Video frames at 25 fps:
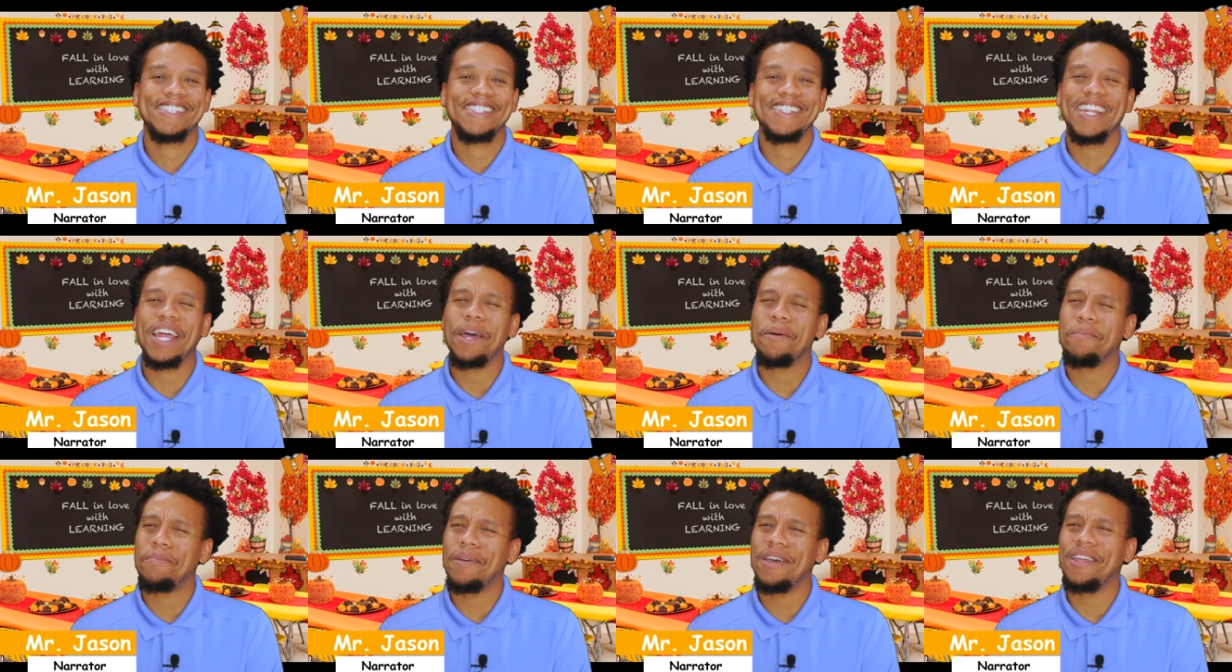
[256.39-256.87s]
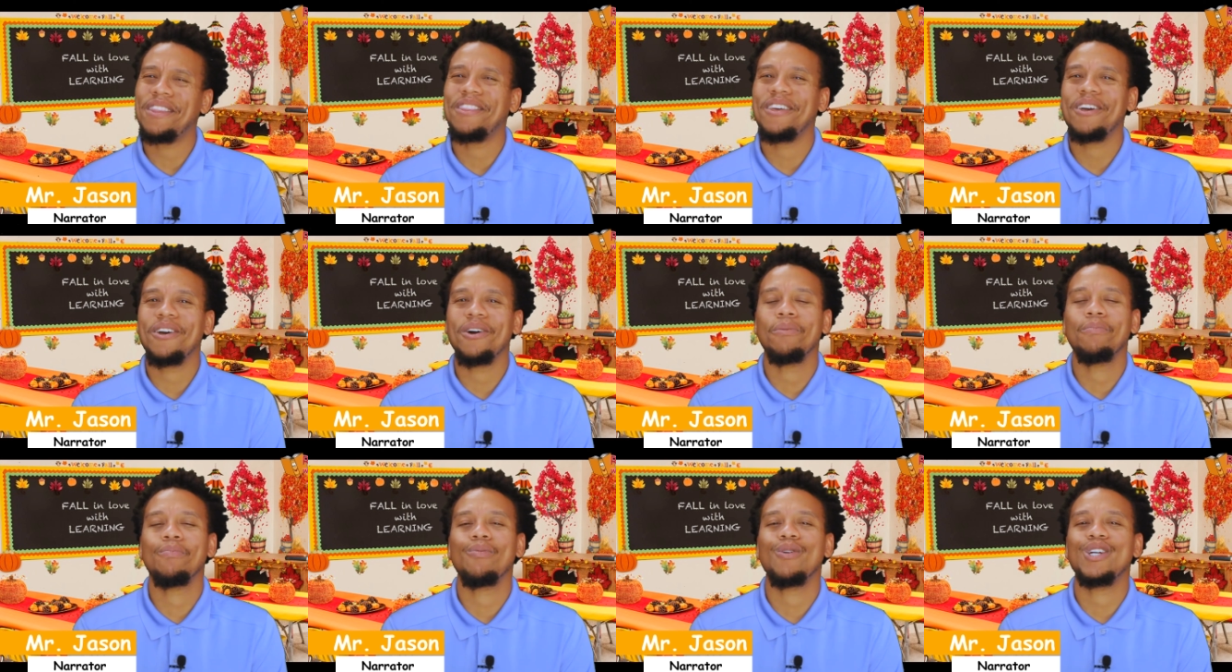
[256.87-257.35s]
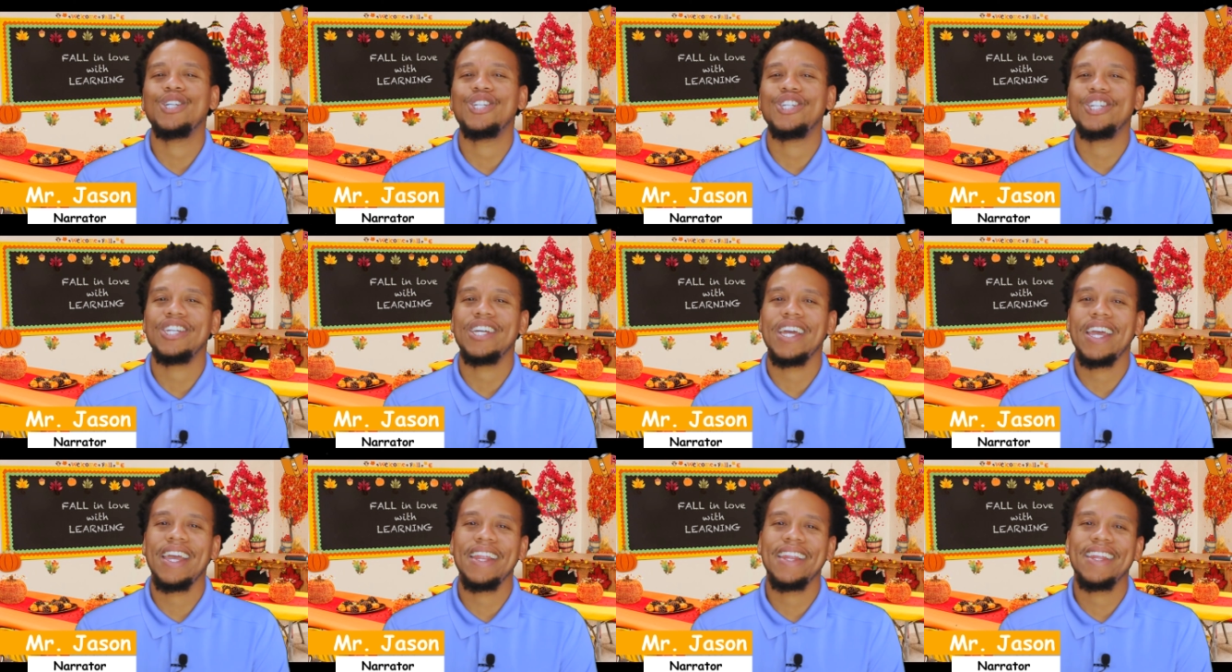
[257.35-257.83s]
and I bet they'll
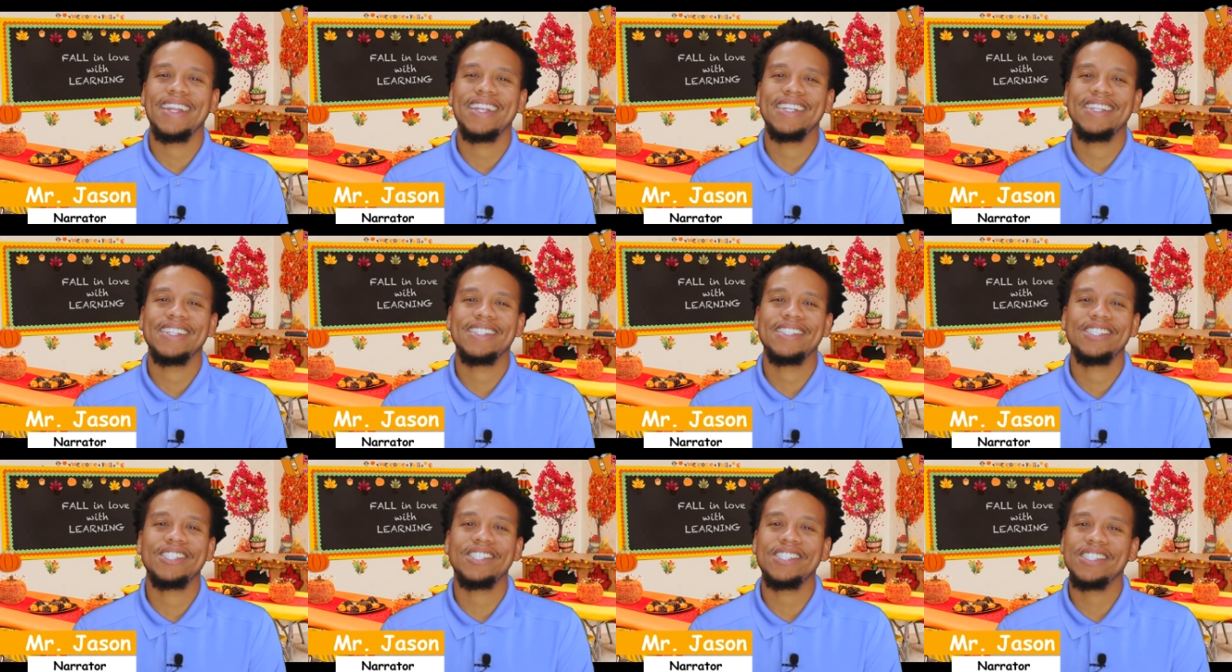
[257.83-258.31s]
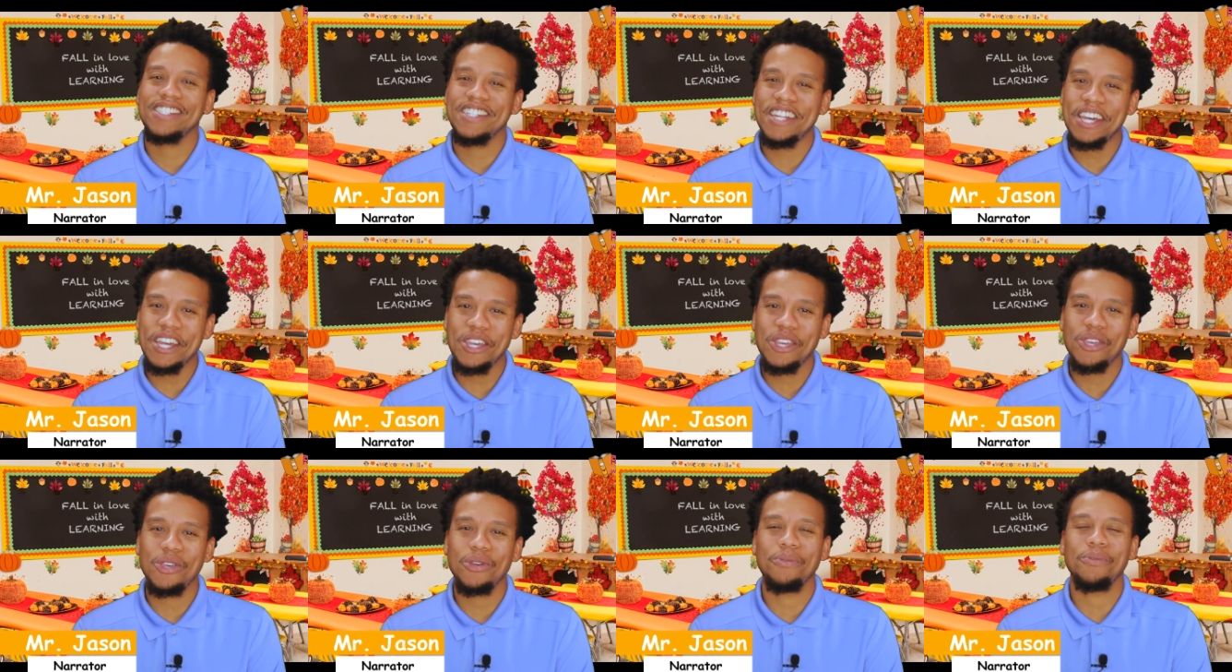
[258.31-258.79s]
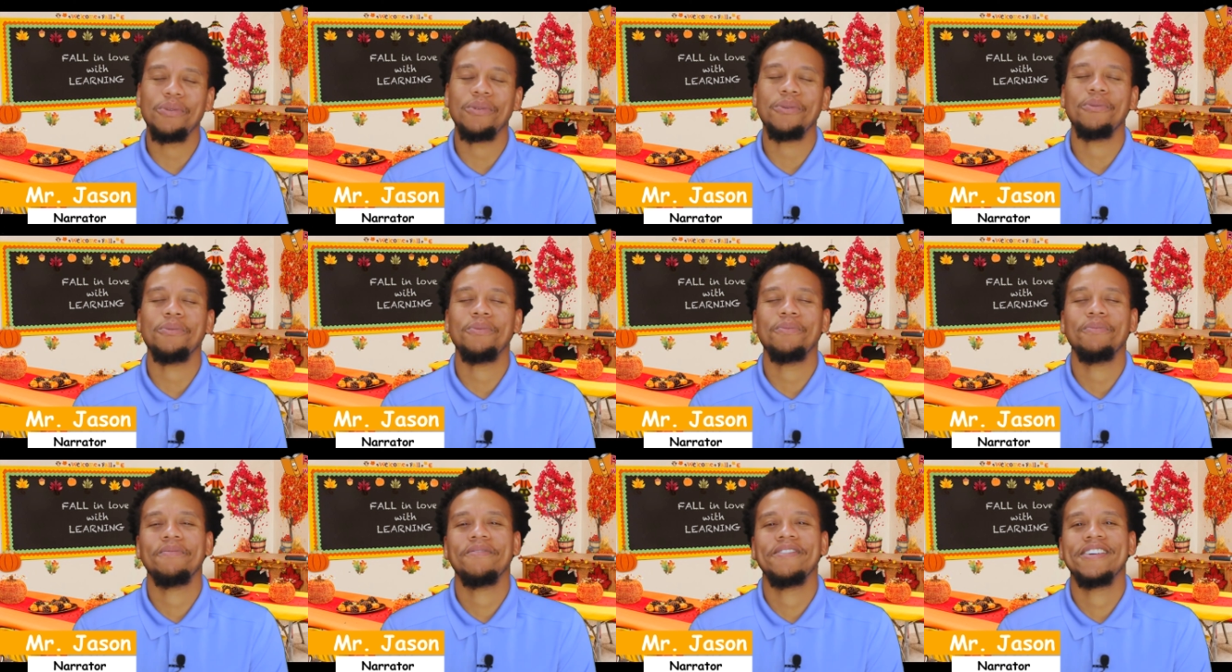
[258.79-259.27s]
appreciate it, just like you
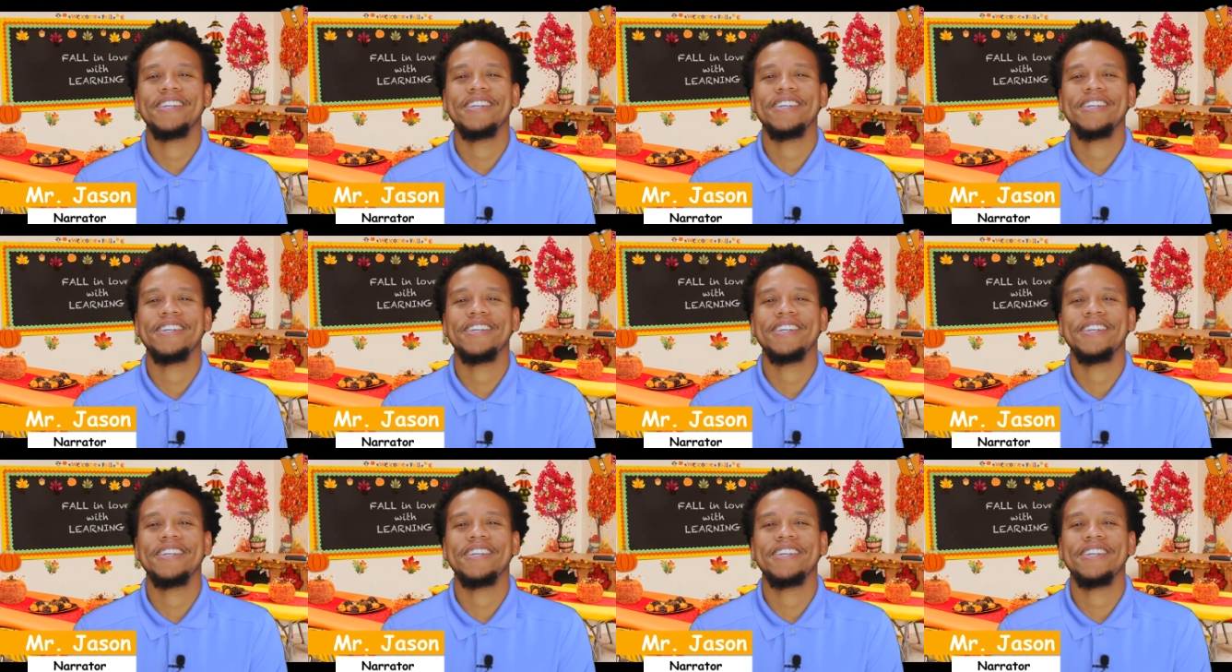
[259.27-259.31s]
do.